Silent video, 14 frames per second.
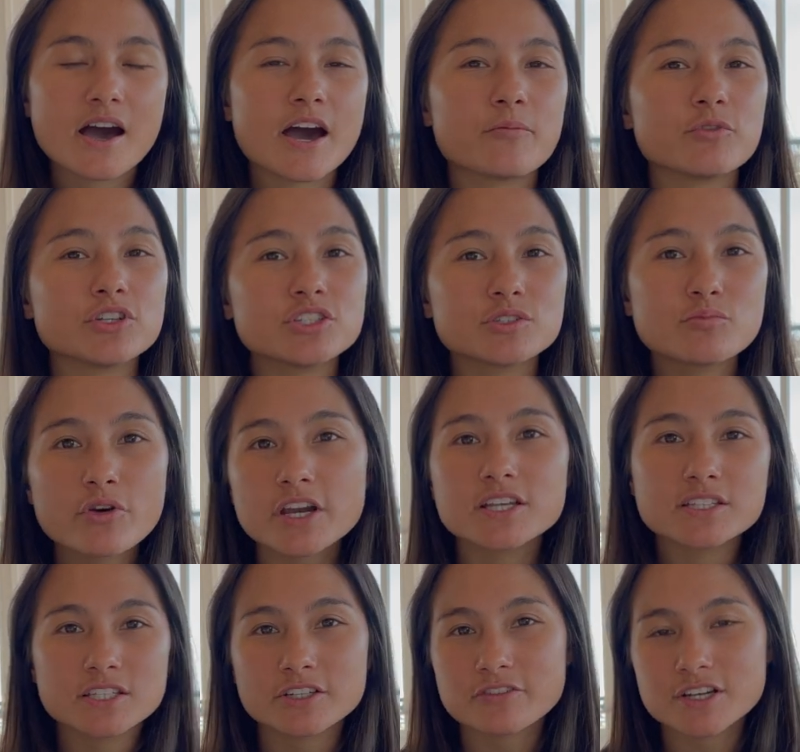Which is more
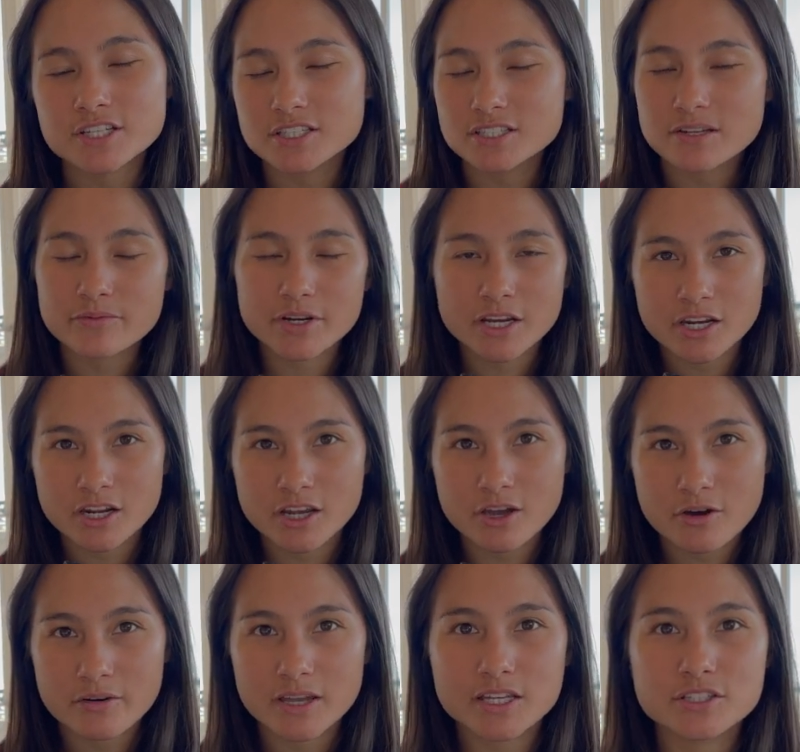considerations than we're gonna
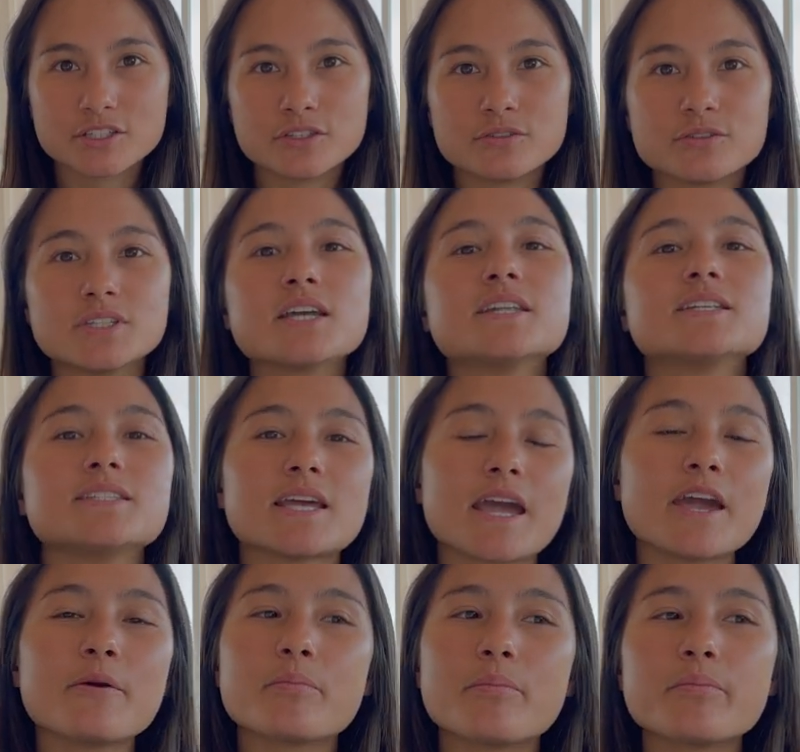go into
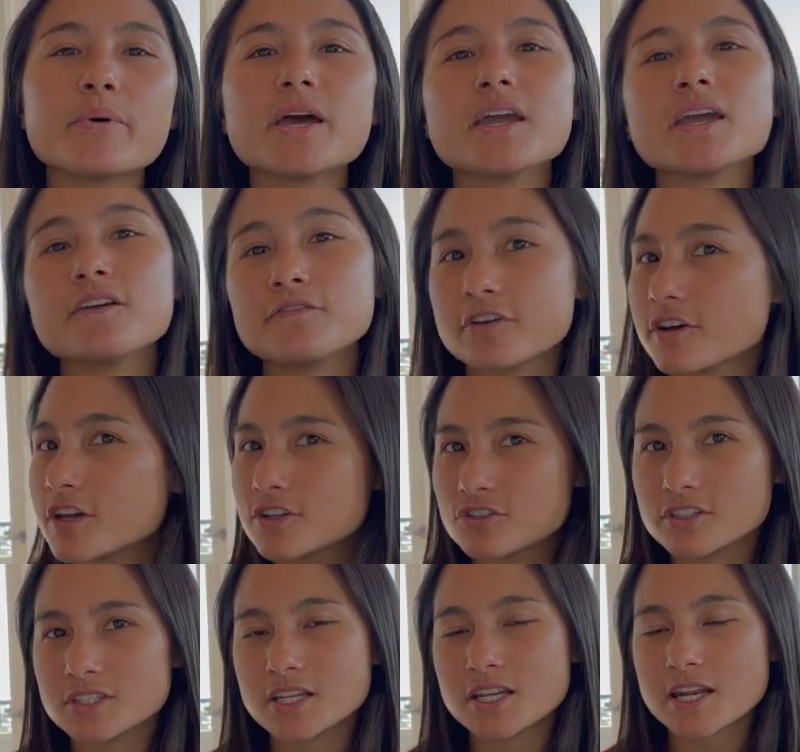today. But if you're
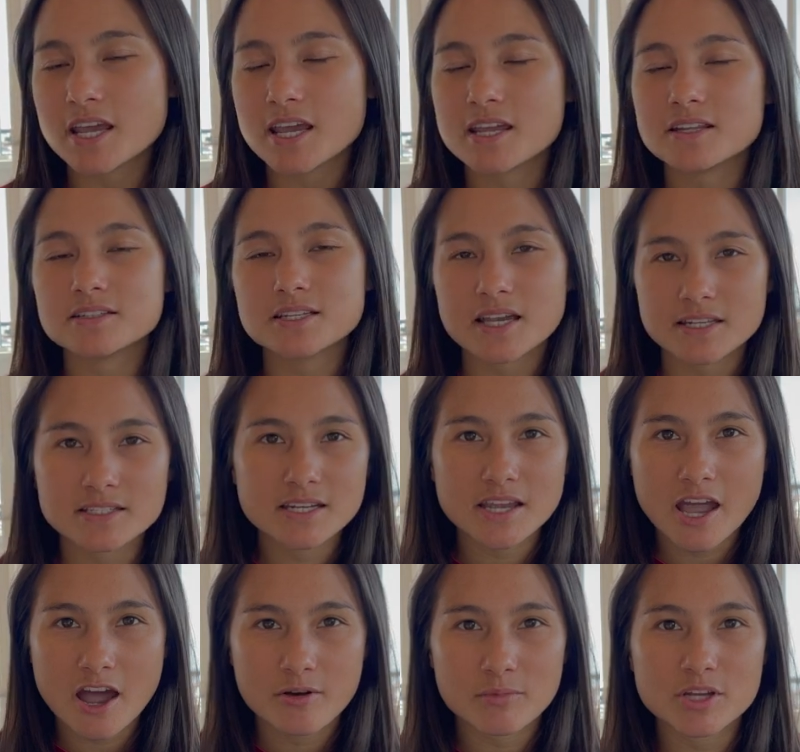interested in testing
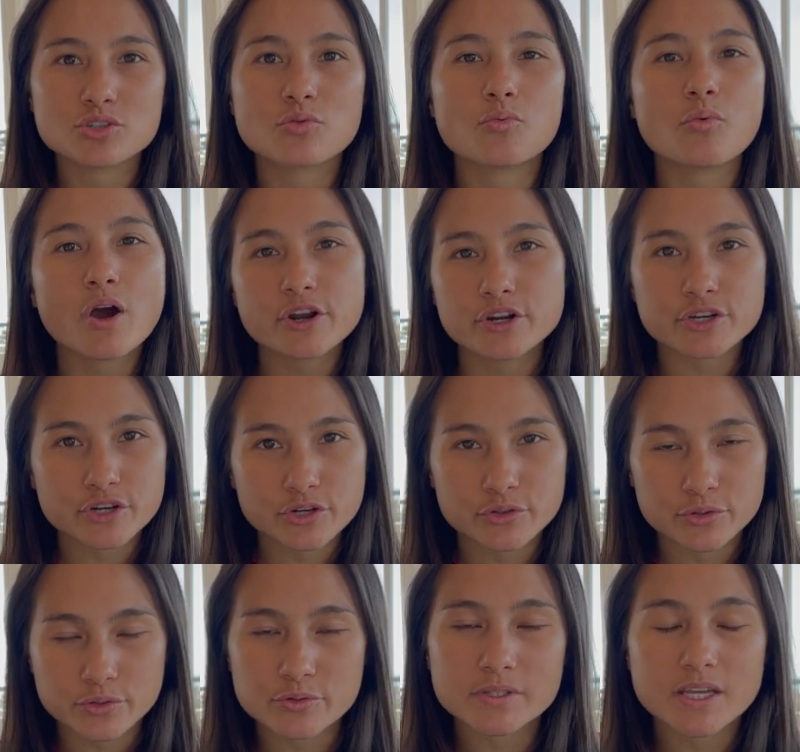how much water you're
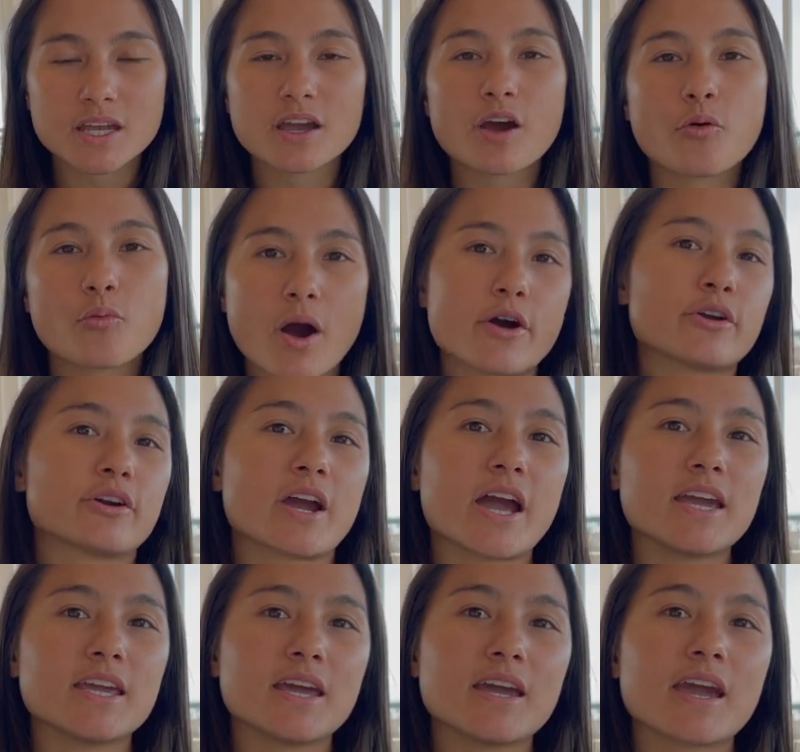losing while you're
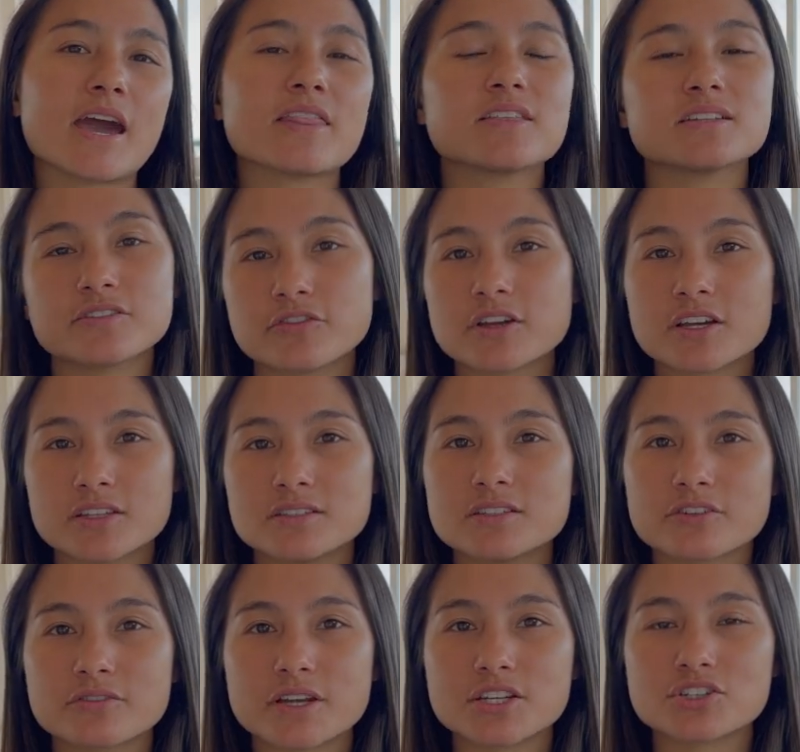hiking and the different
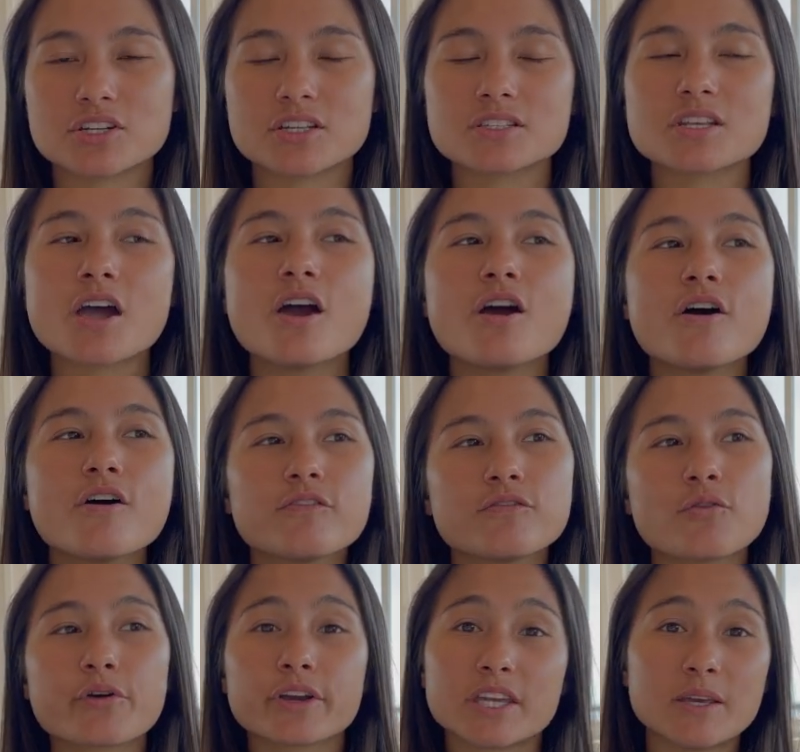considerations
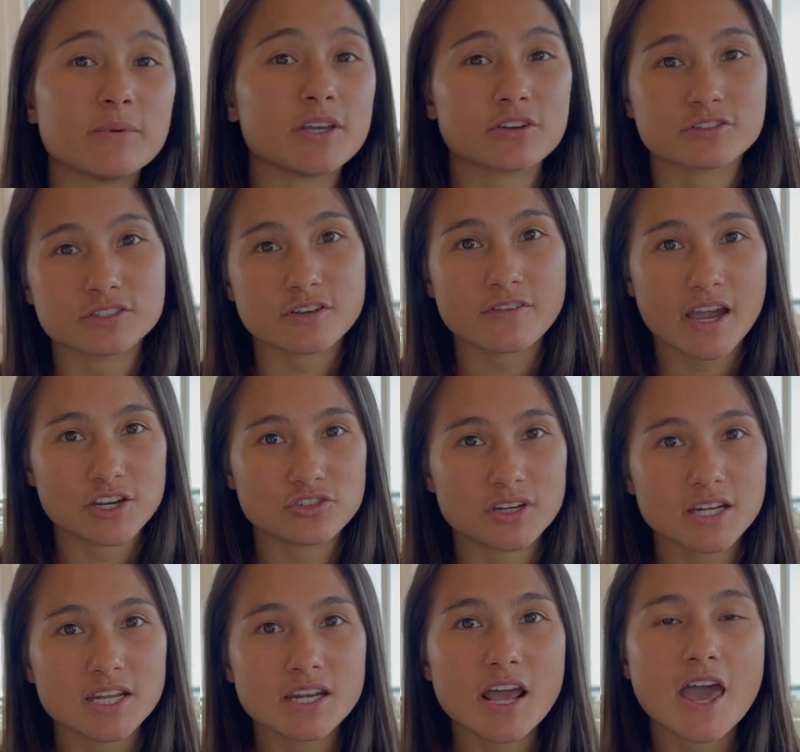for keeping yourself
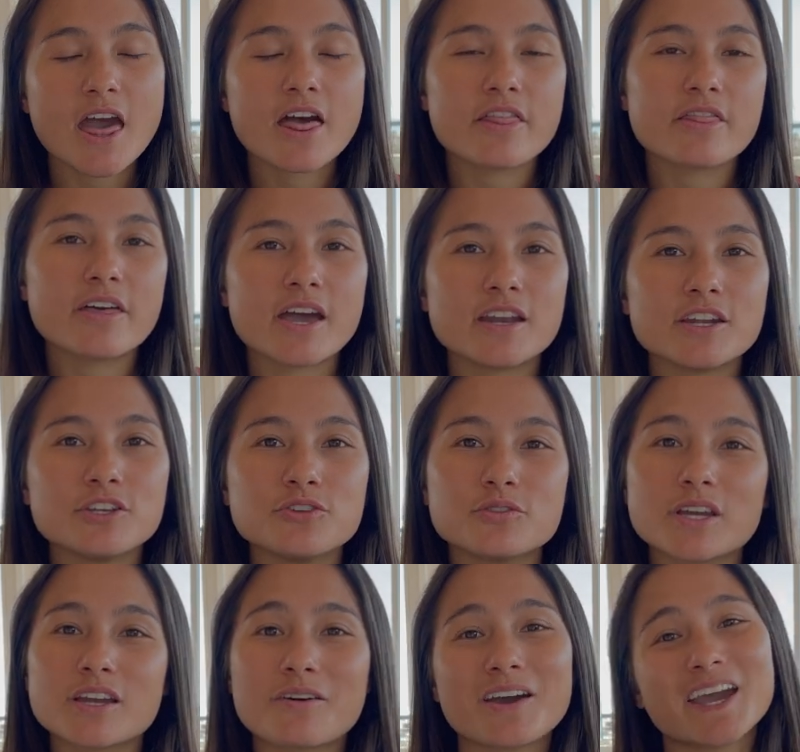hydrated, then you
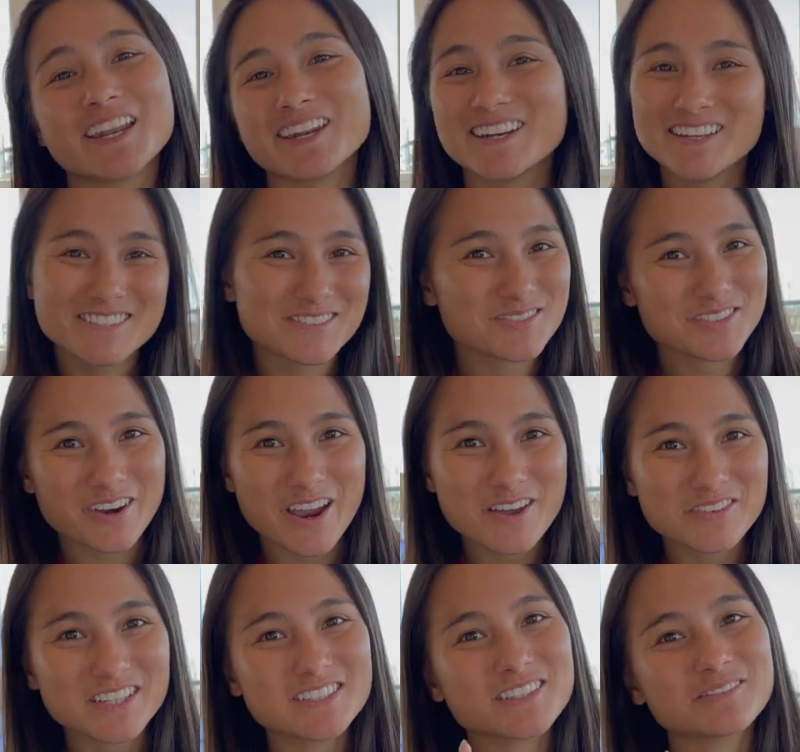can go ahead and hit subscribe
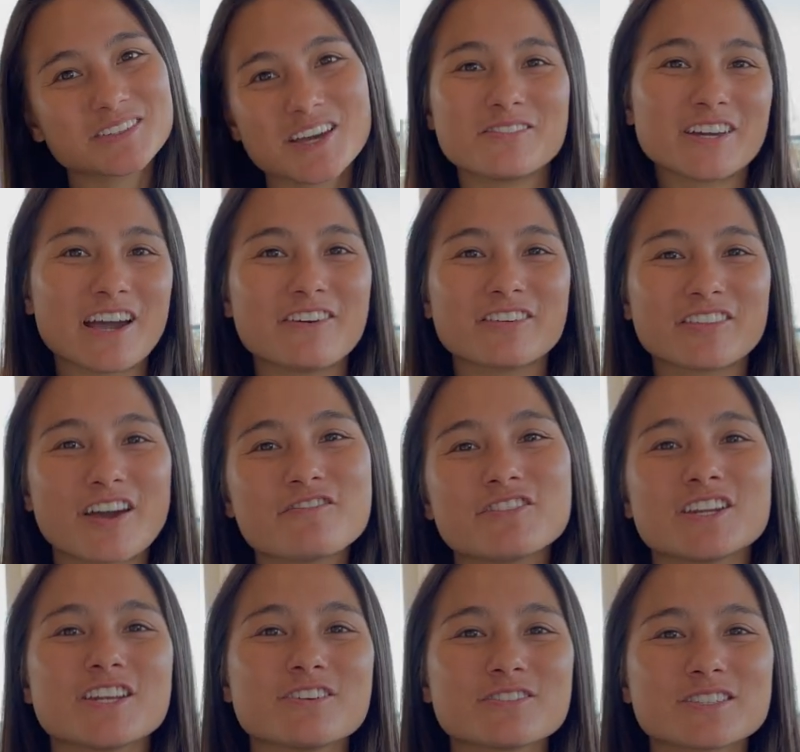because I'm coming out with that
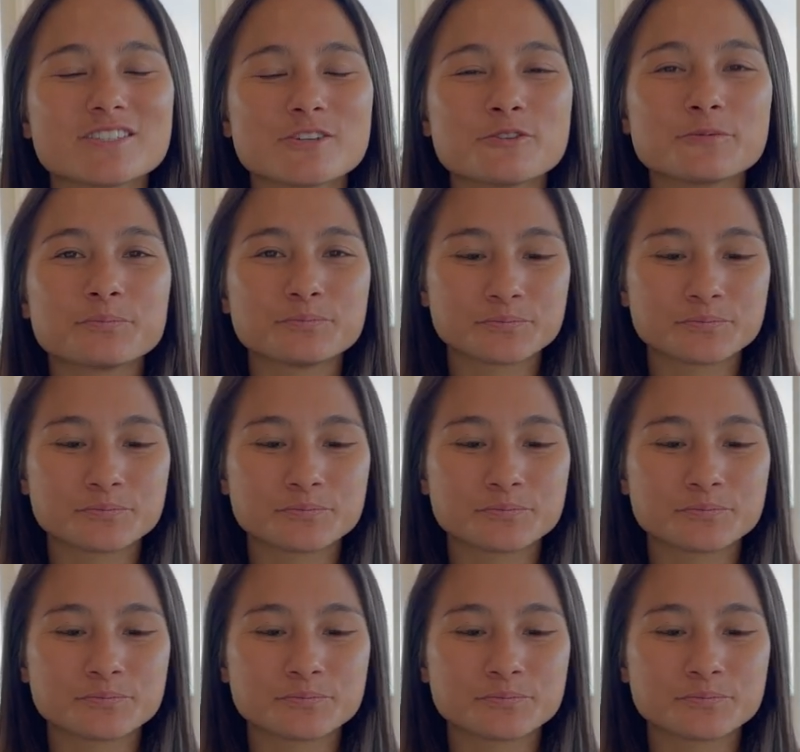video soon.